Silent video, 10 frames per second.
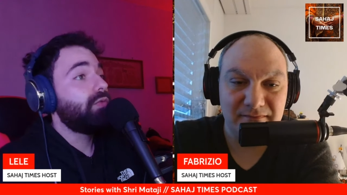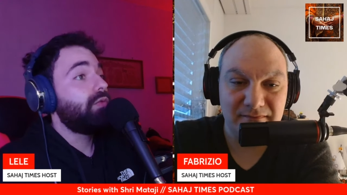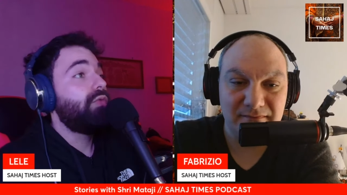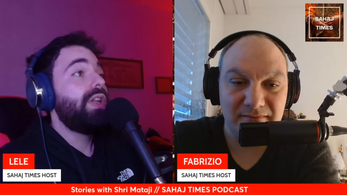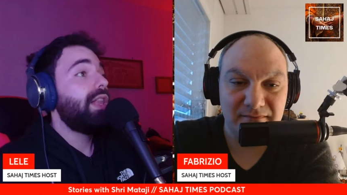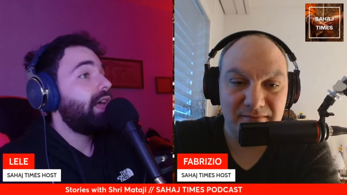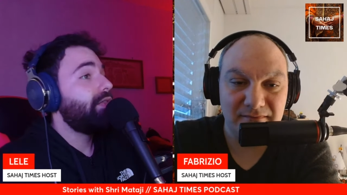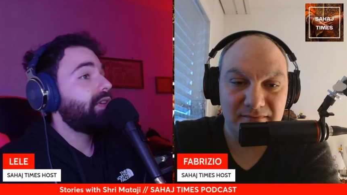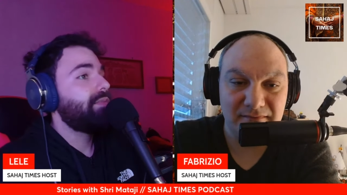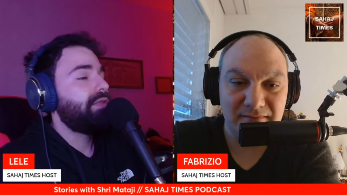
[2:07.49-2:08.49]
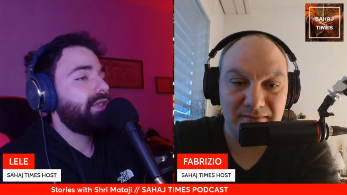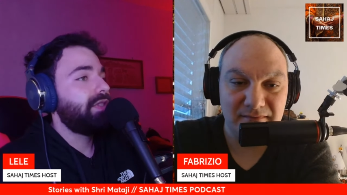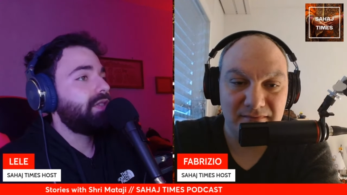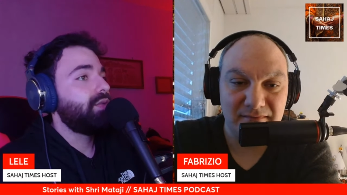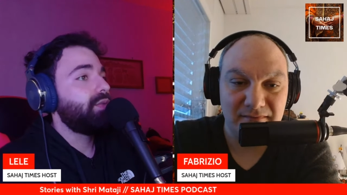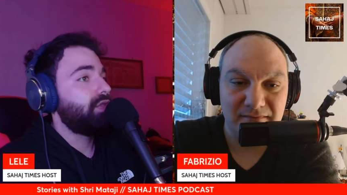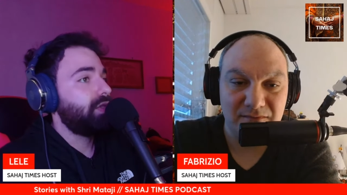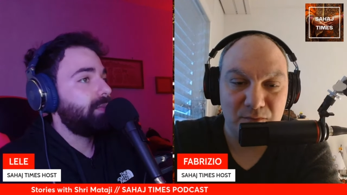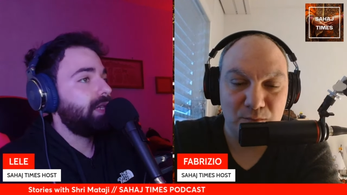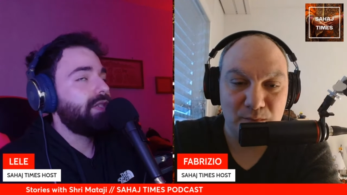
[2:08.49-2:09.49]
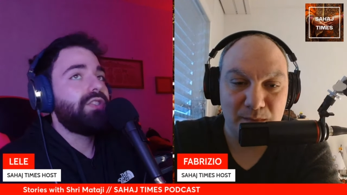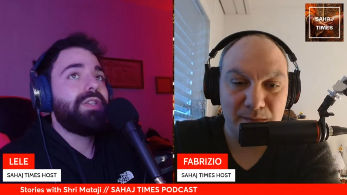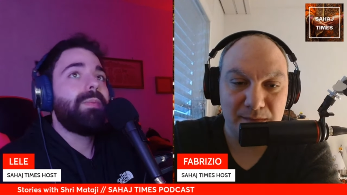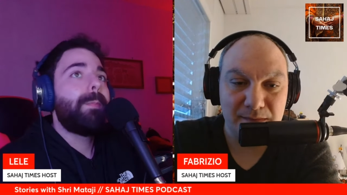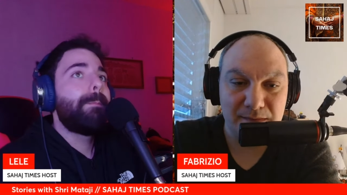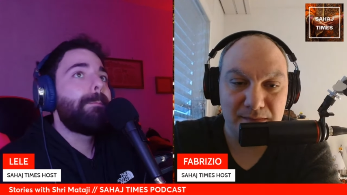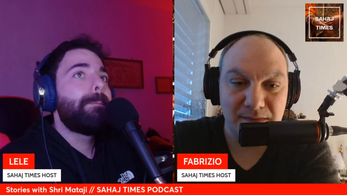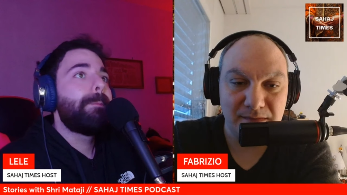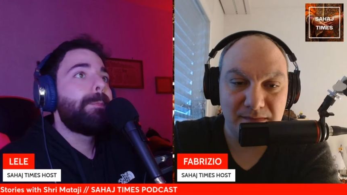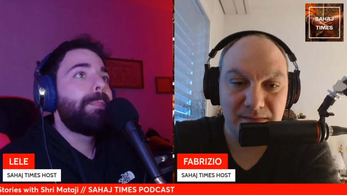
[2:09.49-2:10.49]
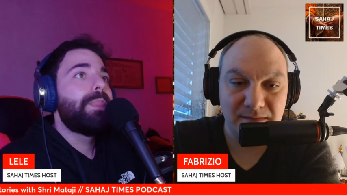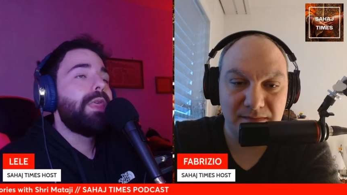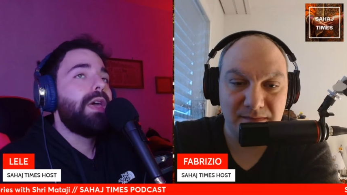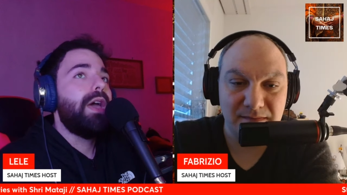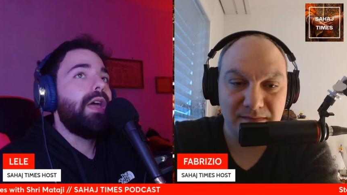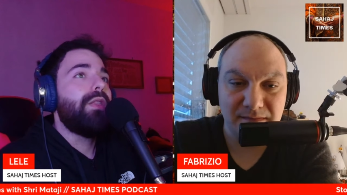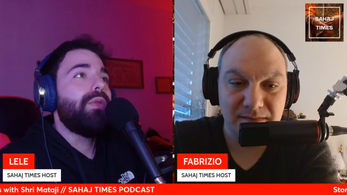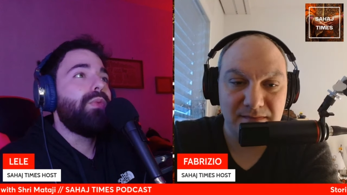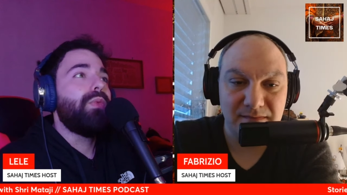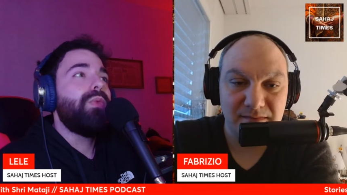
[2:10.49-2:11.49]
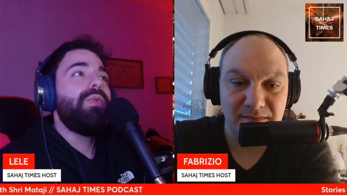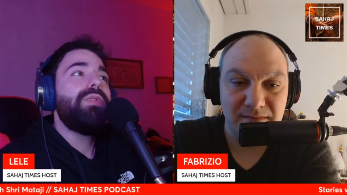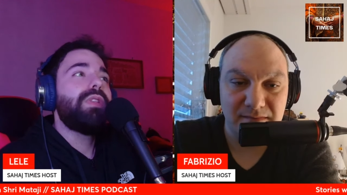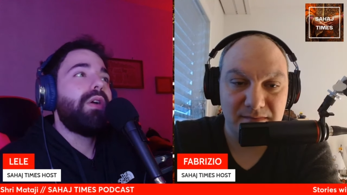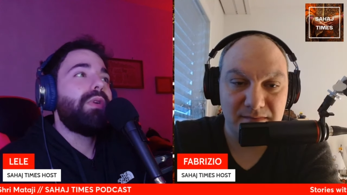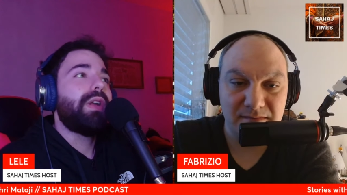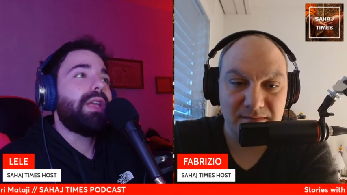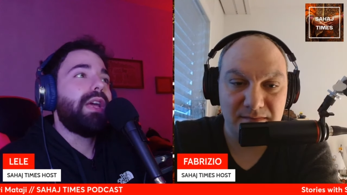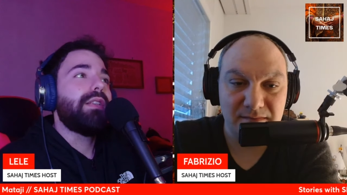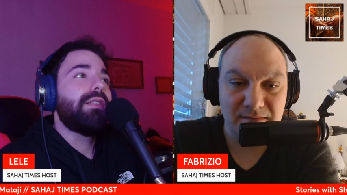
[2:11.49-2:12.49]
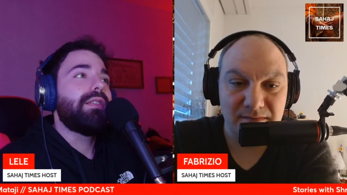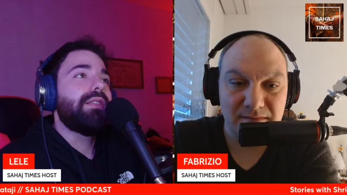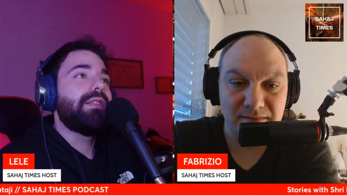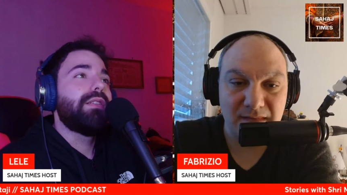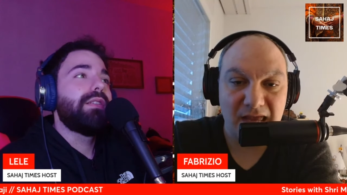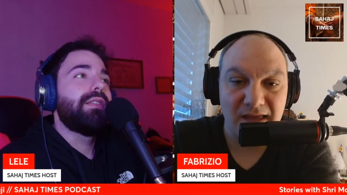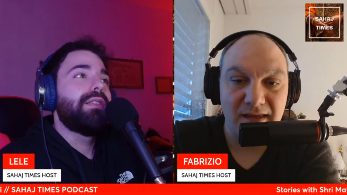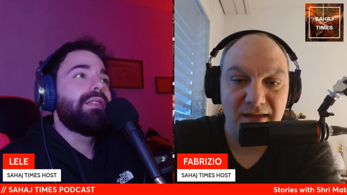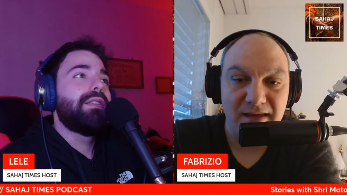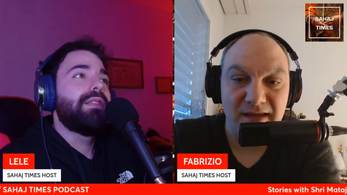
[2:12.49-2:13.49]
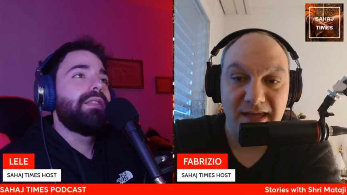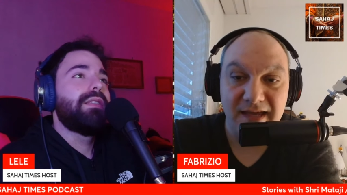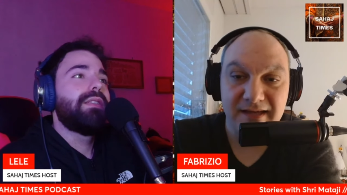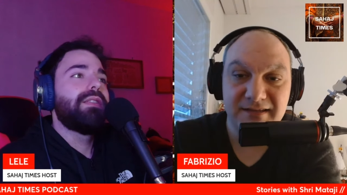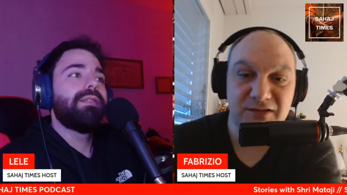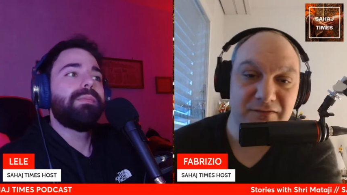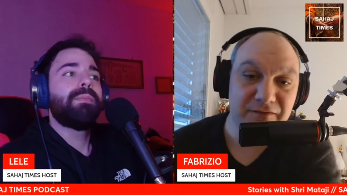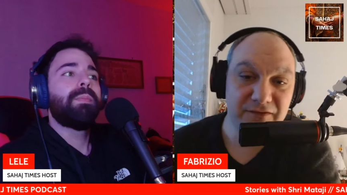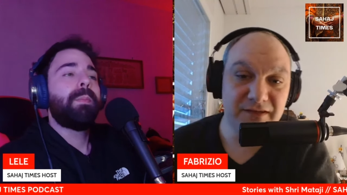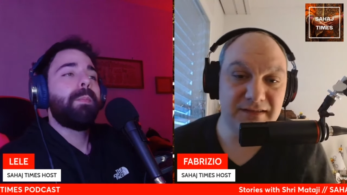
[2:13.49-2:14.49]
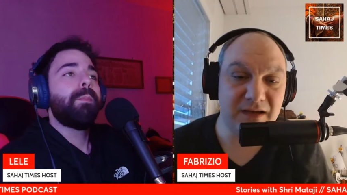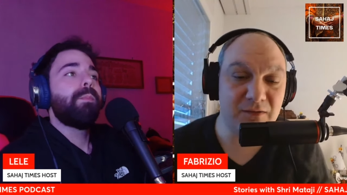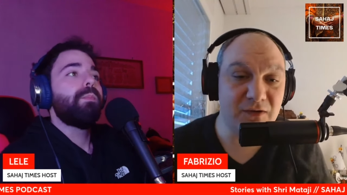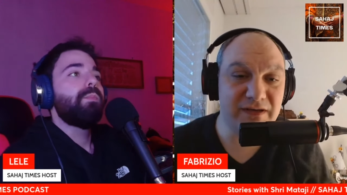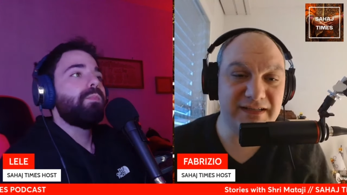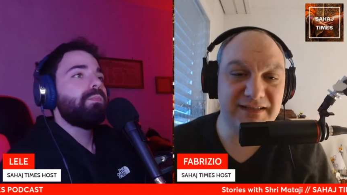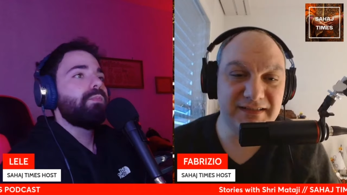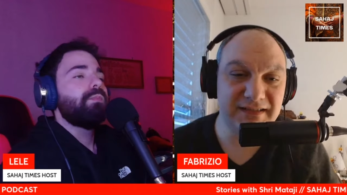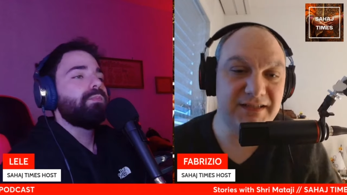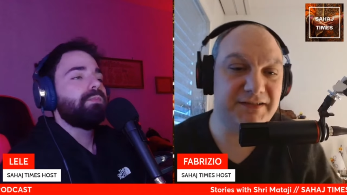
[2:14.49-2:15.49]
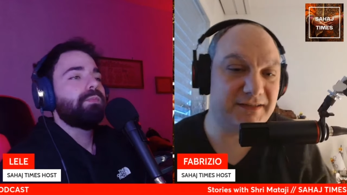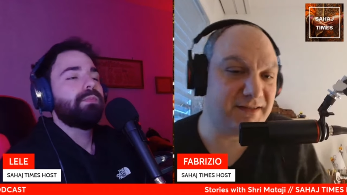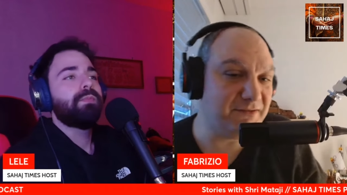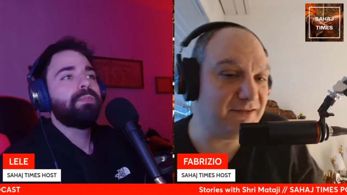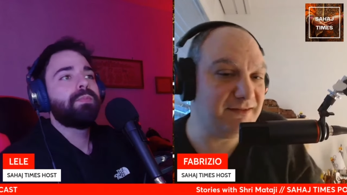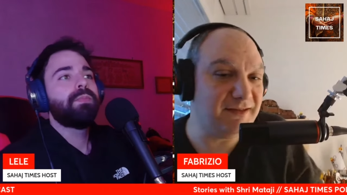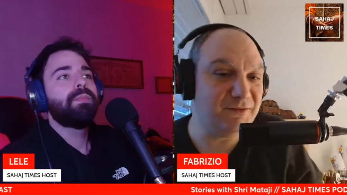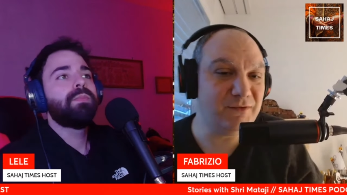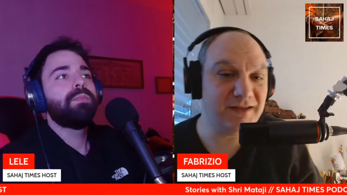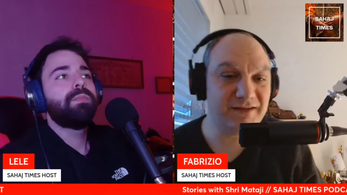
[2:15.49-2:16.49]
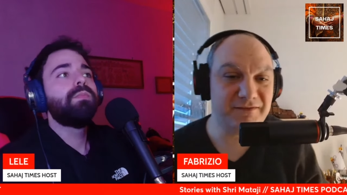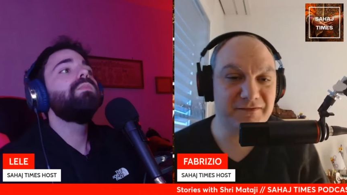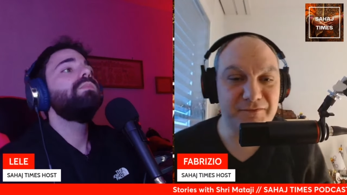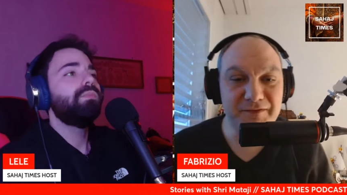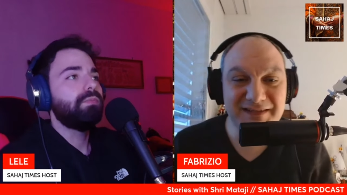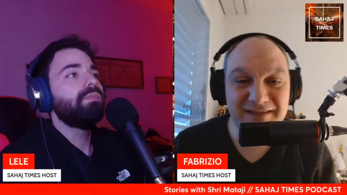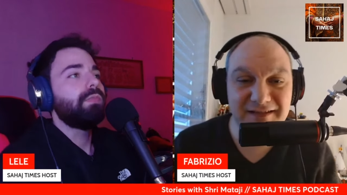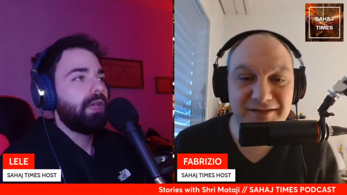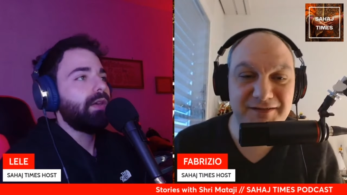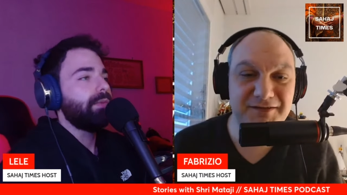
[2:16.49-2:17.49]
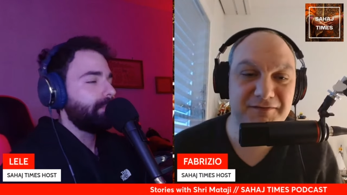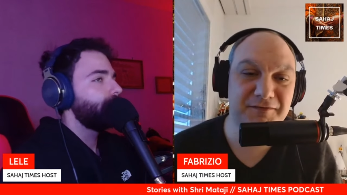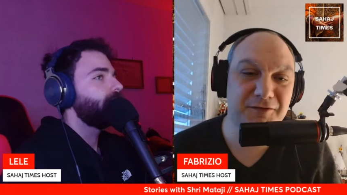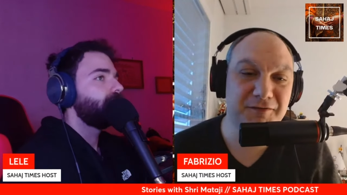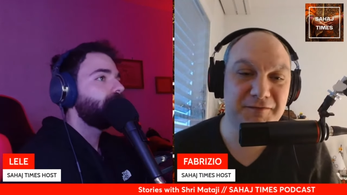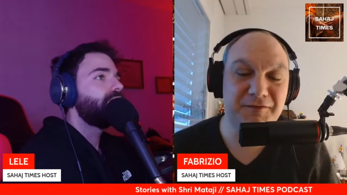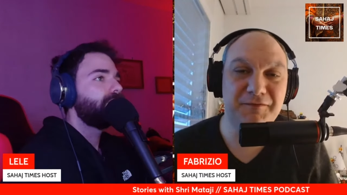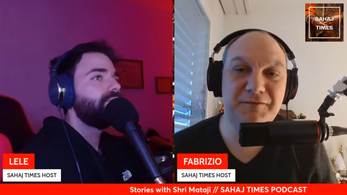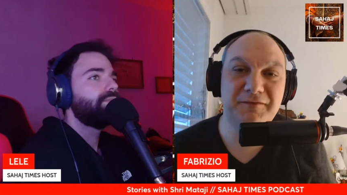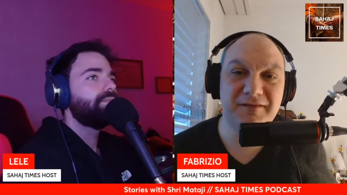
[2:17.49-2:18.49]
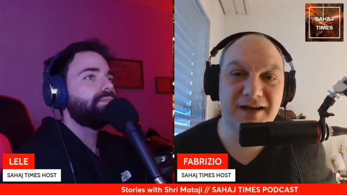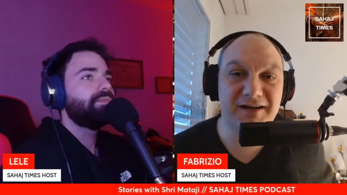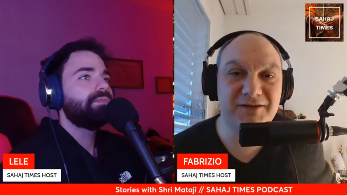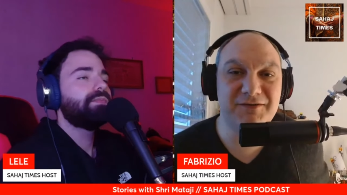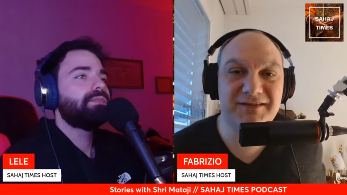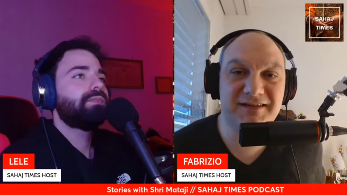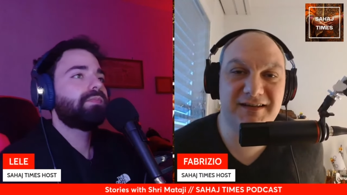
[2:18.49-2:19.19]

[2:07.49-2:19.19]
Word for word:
Speaker 1: Real life experiences with Shri Mataji. And who's our guest?
Speaker 2: Yeah, so for this, I would call it a series. I would say we have mm, a hmm, series yeah. of, of of uncles and